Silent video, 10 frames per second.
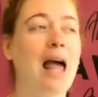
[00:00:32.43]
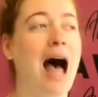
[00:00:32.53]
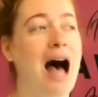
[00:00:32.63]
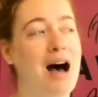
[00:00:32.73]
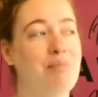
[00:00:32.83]

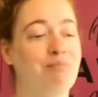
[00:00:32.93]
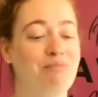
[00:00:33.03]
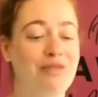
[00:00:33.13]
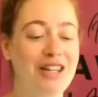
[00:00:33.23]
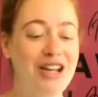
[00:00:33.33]
Um,
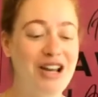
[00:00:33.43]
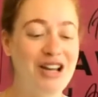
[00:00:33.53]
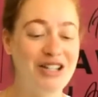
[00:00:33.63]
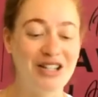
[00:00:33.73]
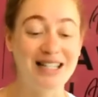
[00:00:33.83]

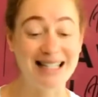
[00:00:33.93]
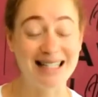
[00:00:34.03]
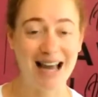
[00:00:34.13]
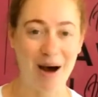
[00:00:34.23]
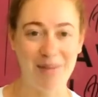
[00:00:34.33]
so since
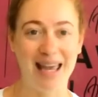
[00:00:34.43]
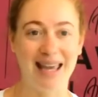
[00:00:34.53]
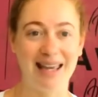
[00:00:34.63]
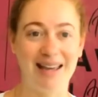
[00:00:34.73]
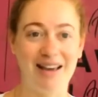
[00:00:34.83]

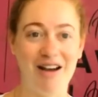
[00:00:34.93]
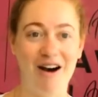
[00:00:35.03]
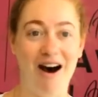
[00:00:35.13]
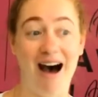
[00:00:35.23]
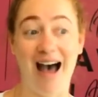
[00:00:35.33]
coming,
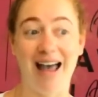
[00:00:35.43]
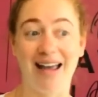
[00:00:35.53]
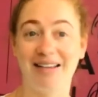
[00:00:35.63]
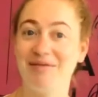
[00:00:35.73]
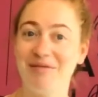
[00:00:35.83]
I
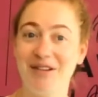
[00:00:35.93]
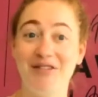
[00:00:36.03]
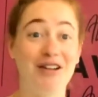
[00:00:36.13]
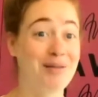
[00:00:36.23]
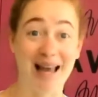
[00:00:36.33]

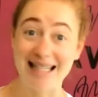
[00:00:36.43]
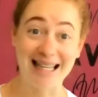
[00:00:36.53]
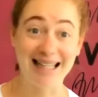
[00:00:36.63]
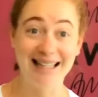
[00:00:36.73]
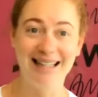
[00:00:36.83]
feel
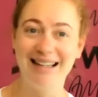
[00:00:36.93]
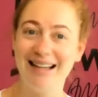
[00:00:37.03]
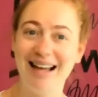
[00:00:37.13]
amazing.